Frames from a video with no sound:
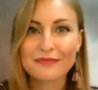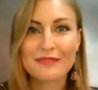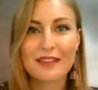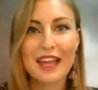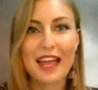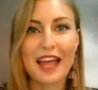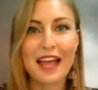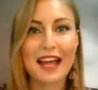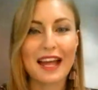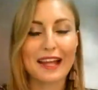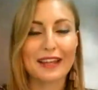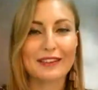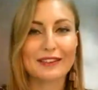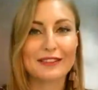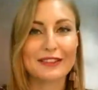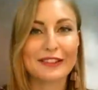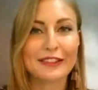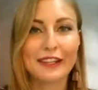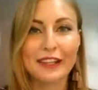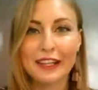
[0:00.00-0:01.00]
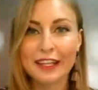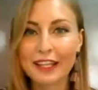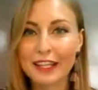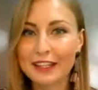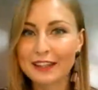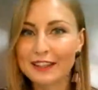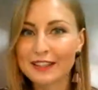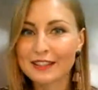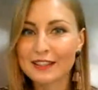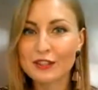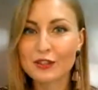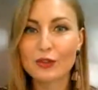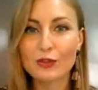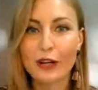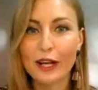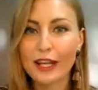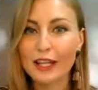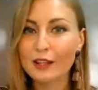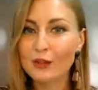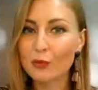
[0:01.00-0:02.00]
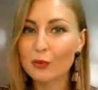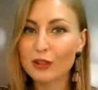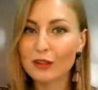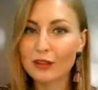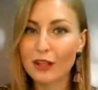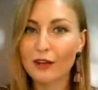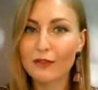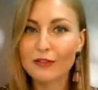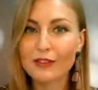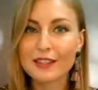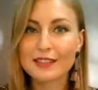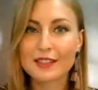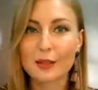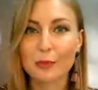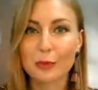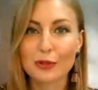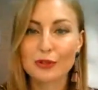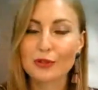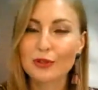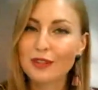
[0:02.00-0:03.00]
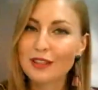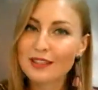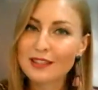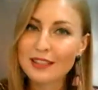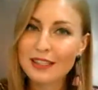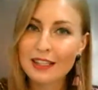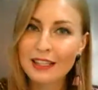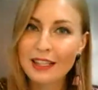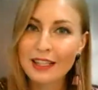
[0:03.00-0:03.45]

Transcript: and this is great. We love this opportunity.